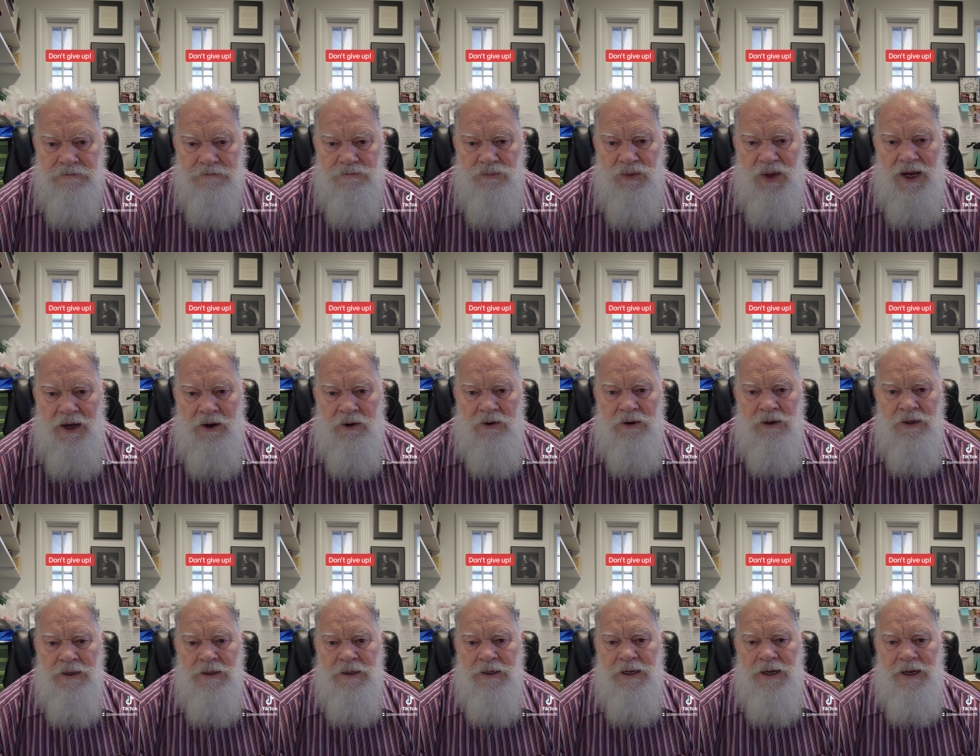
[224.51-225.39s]
Now,
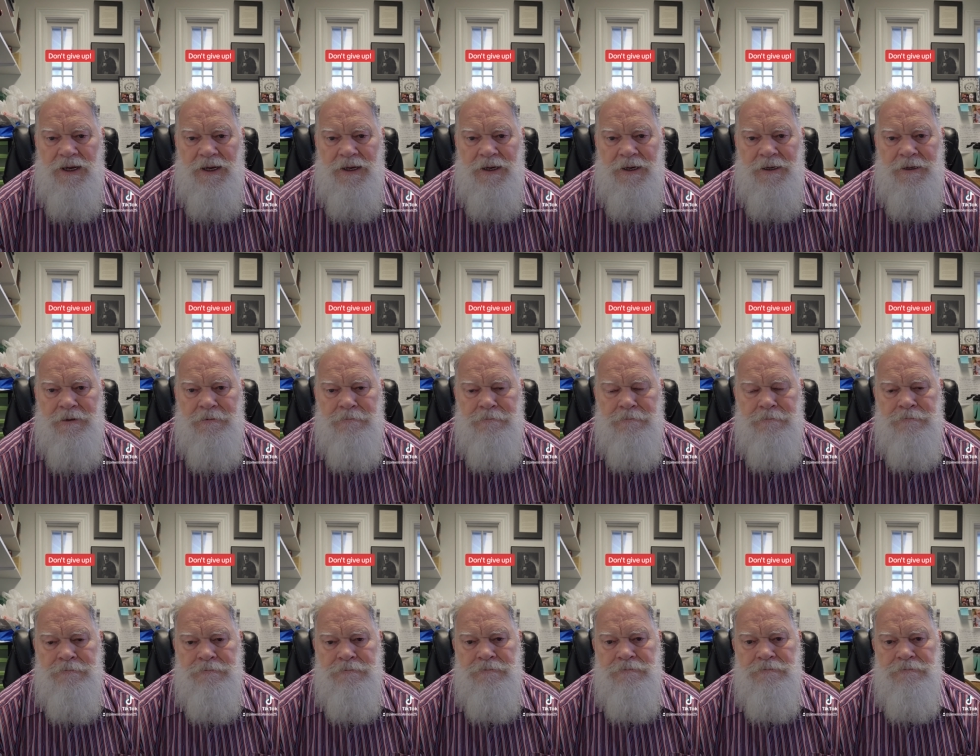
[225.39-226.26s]

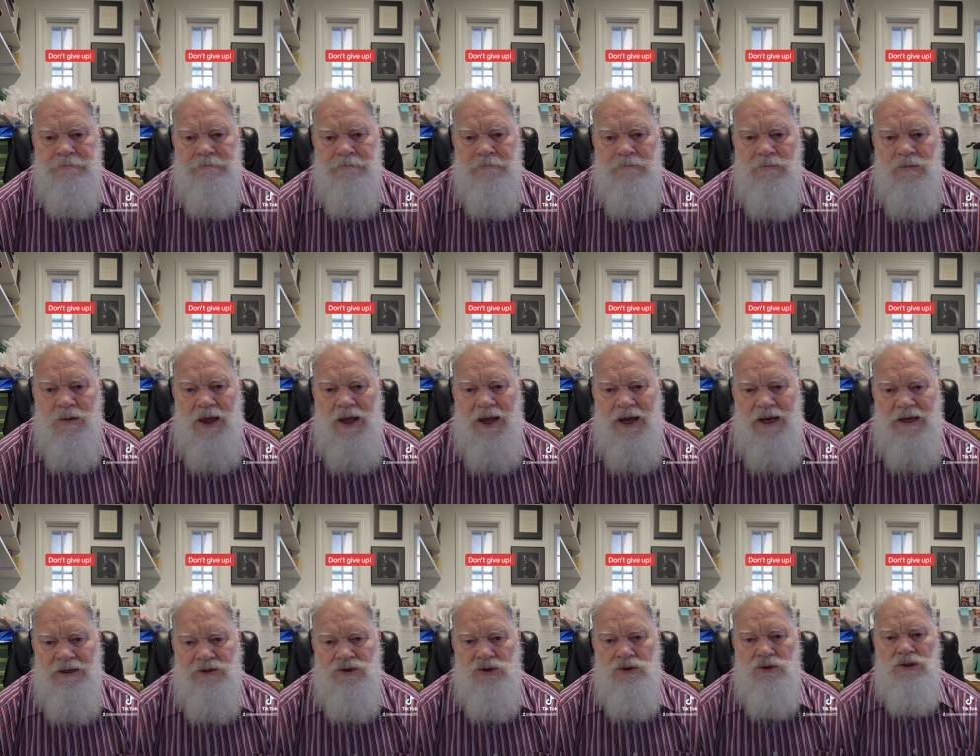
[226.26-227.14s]
um,
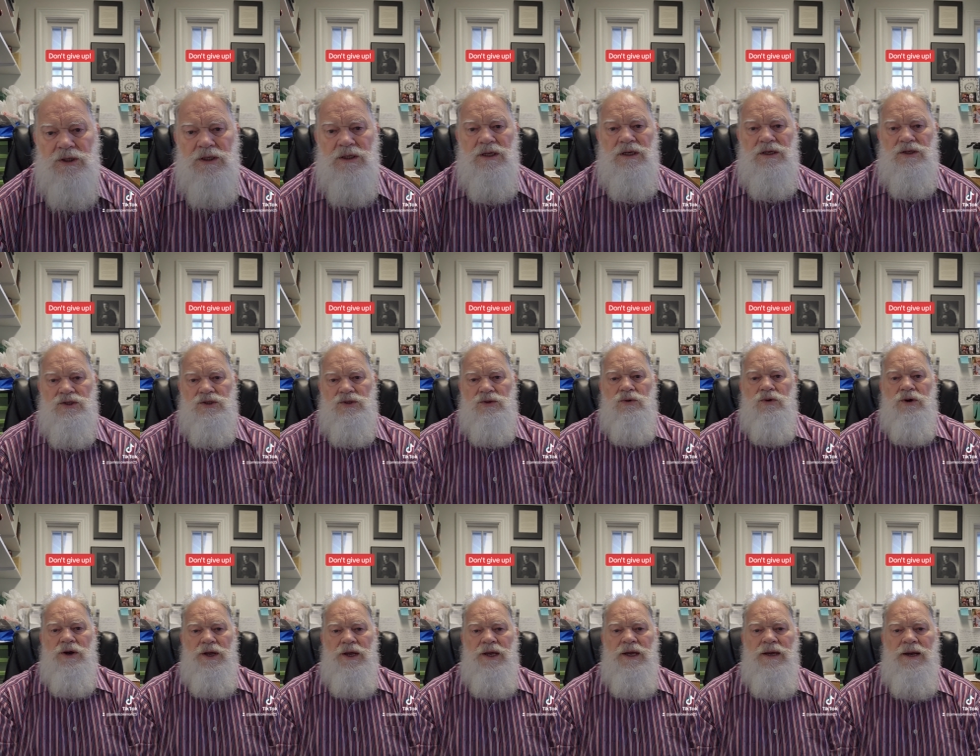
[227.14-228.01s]
I told a little
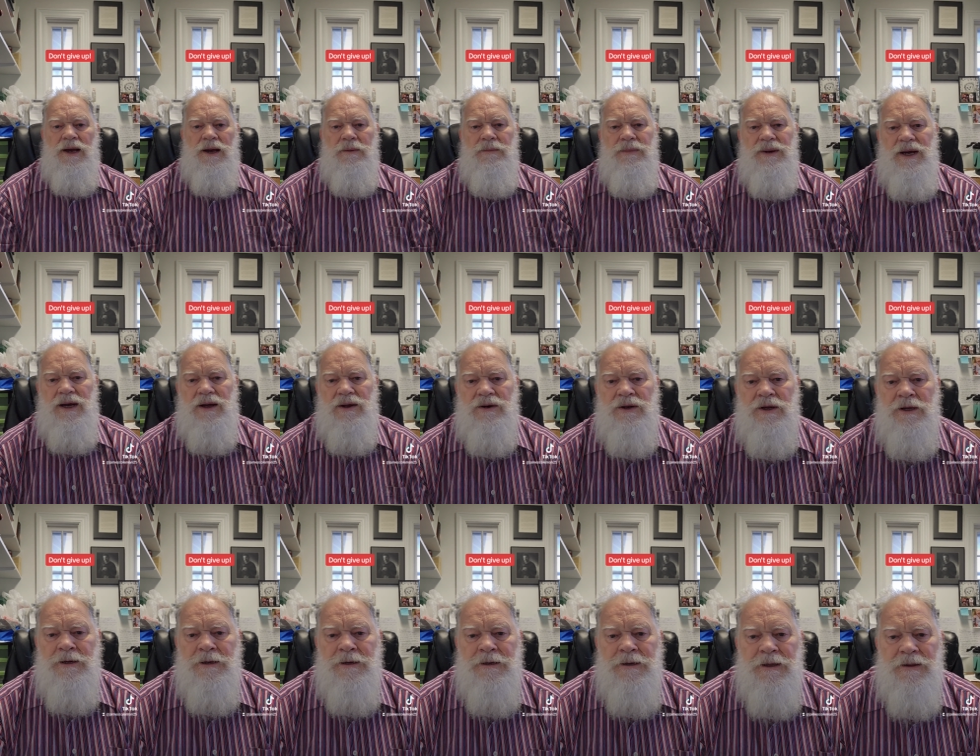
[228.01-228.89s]
story about
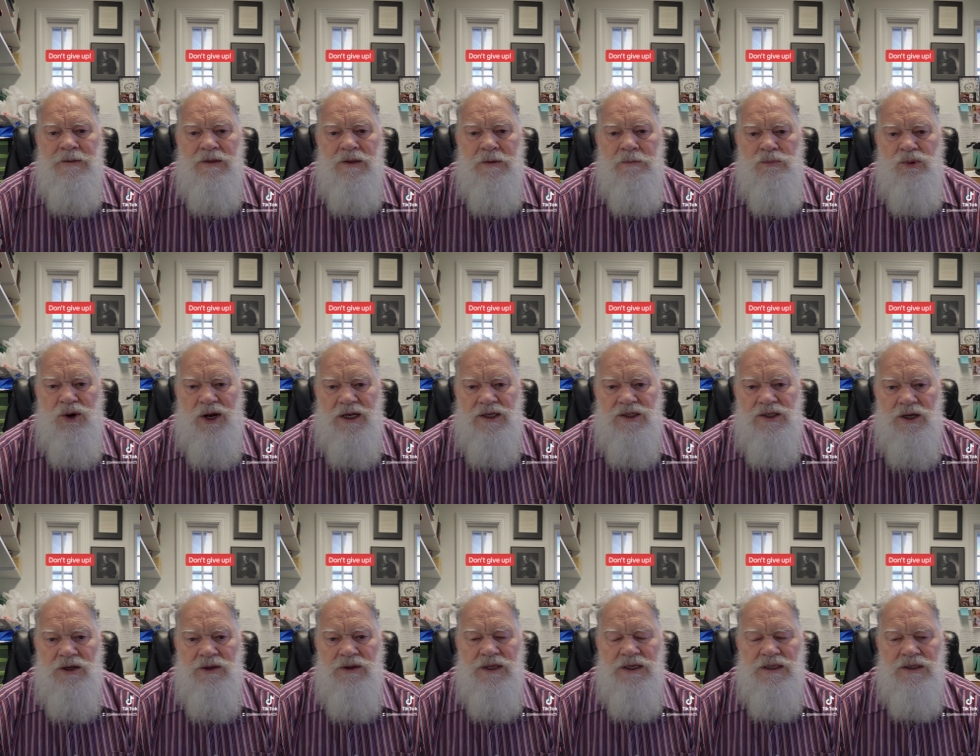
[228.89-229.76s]
the bricks
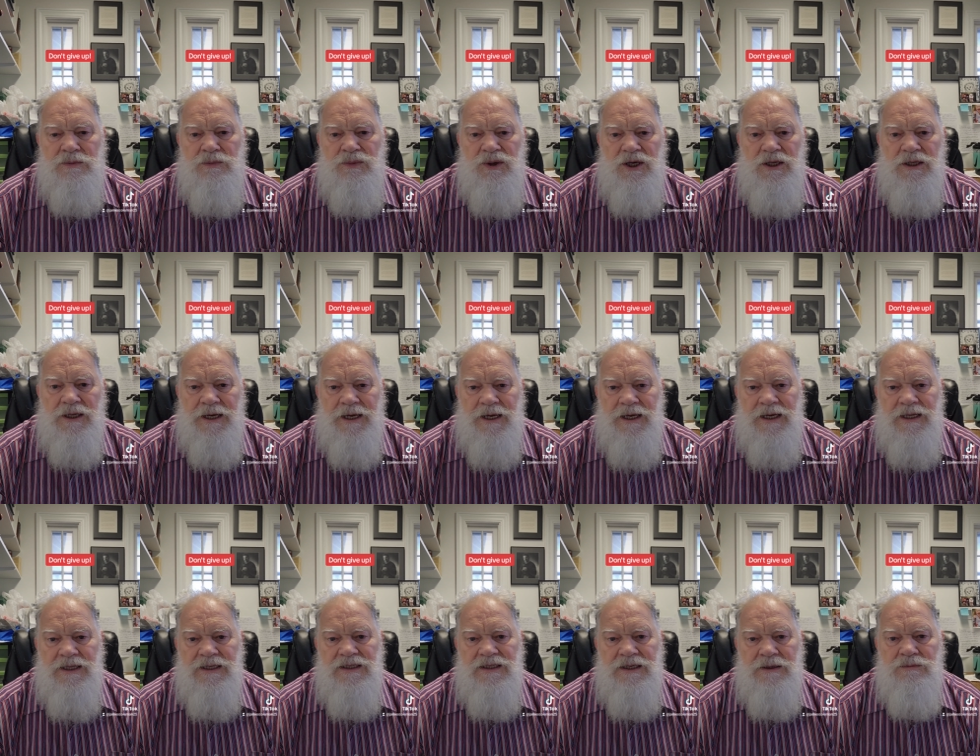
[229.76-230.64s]
on this building,
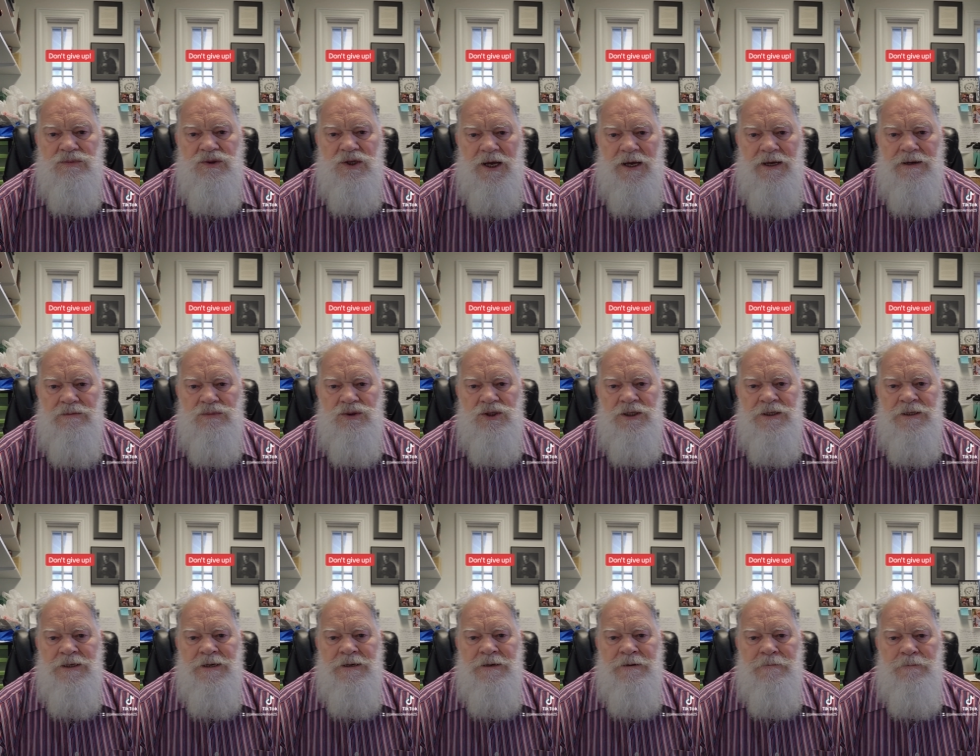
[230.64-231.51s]
and sometimes
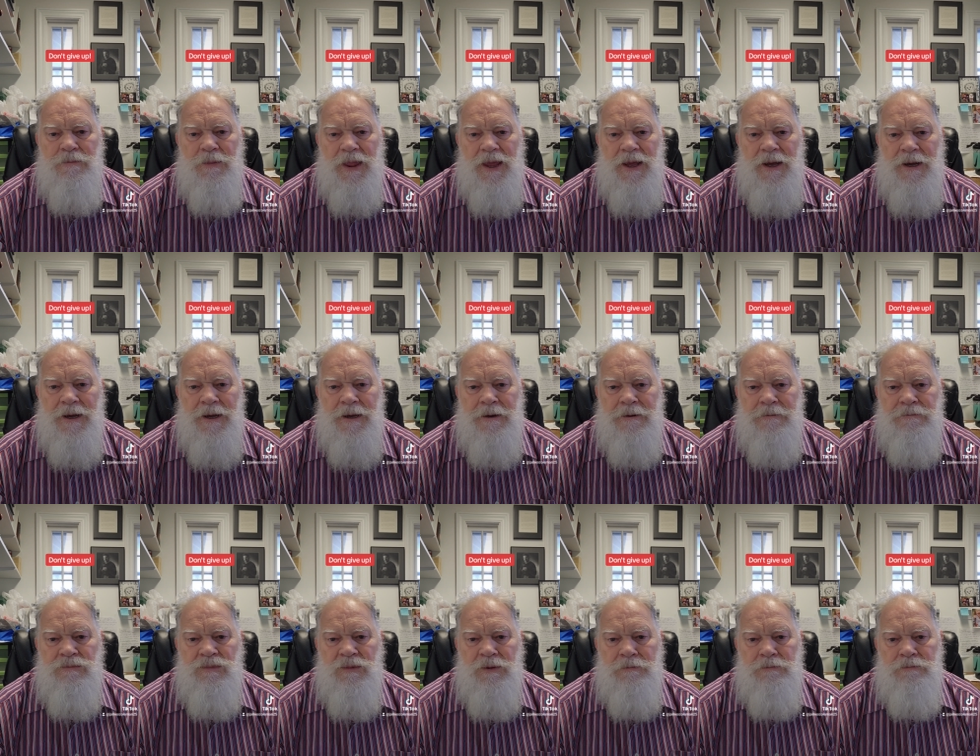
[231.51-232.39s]

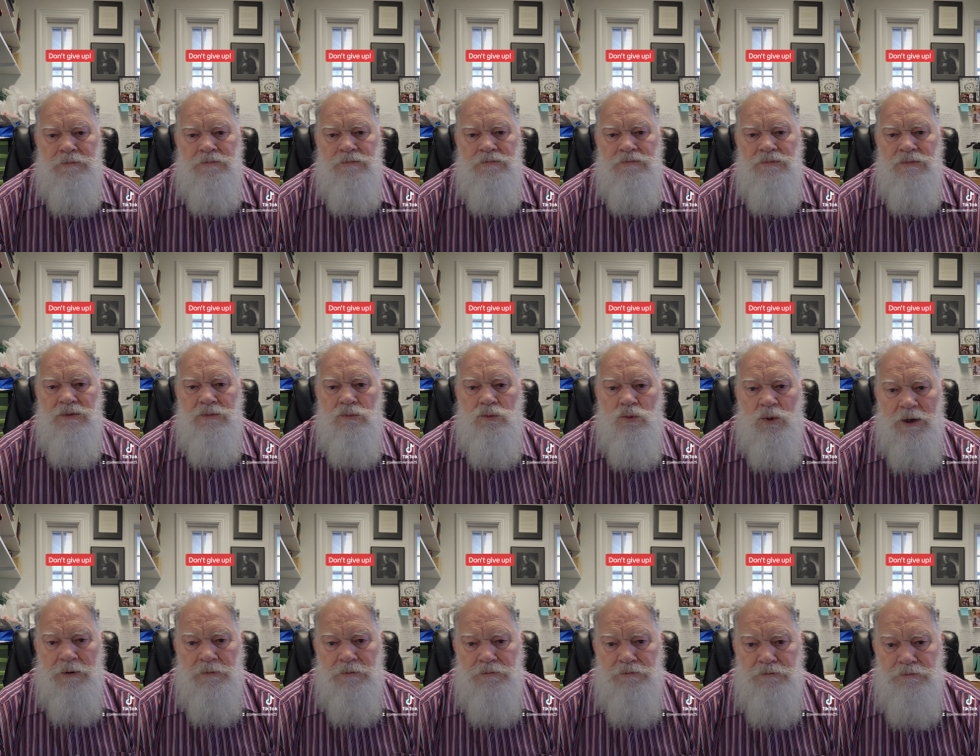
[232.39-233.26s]
um, the
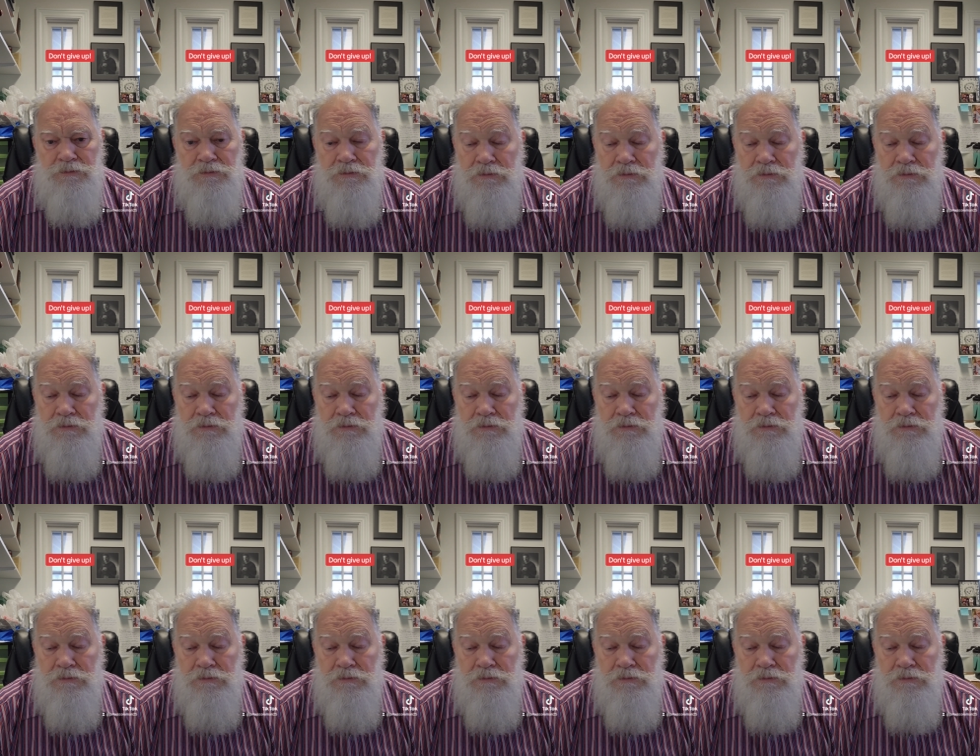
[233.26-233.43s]
when